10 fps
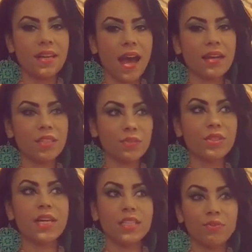and active
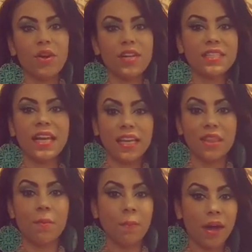as far as like
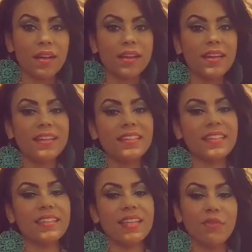in the mind
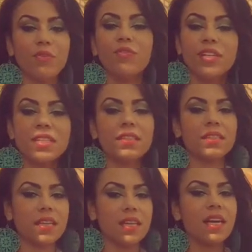and even
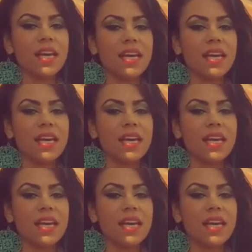physically